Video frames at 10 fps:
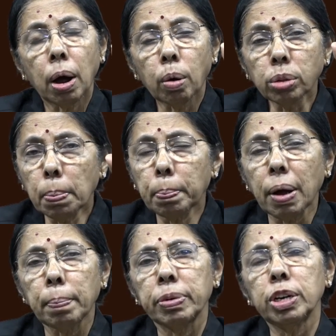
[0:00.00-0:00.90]
how the
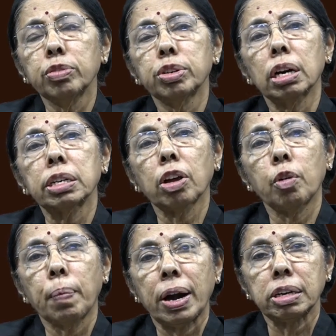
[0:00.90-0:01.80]
individuals
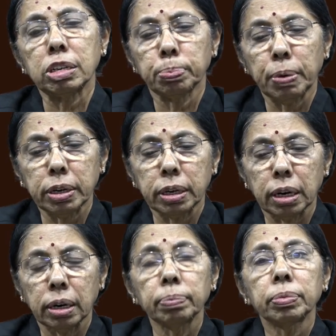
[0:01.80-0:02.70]
have
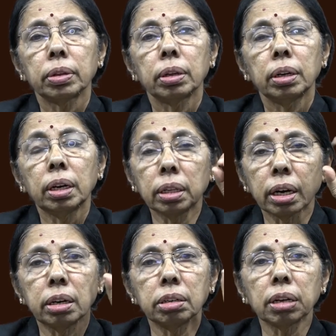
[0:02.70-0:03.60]
participated in
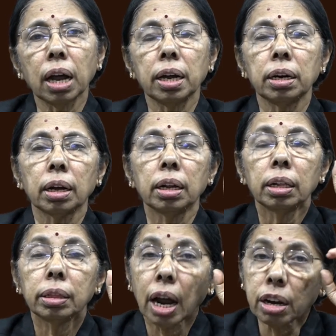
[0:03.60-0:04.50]
the design,
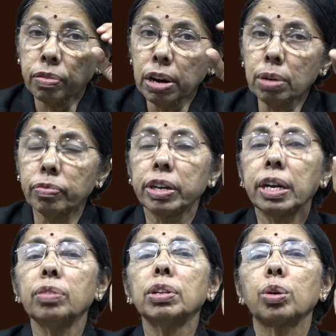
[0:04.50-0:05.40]
that will
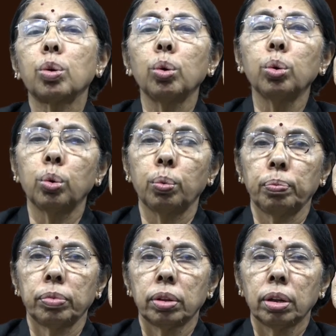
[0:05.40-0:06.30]
give the clue
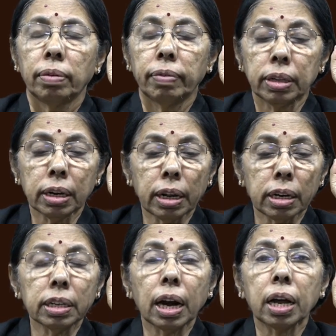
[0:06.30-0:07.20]
whether there
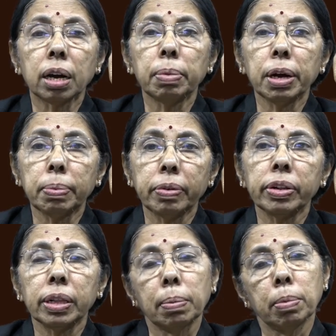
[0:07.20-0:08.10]
is an agreement
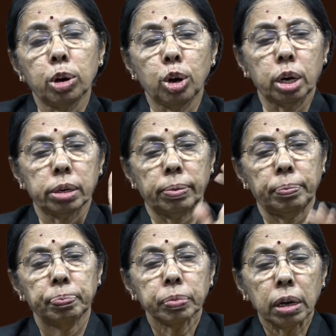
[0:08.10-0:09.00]
between them or not.
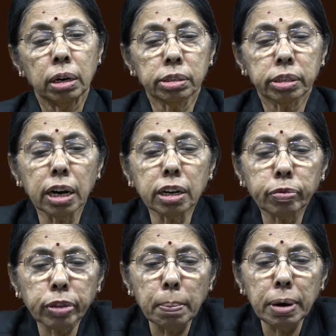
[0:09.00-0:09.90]
In state
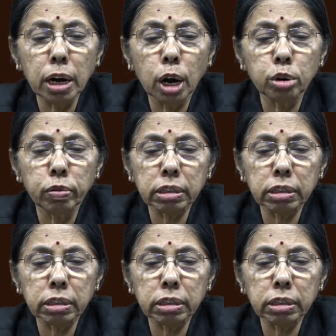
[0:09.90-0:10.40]
of Tamil Nadu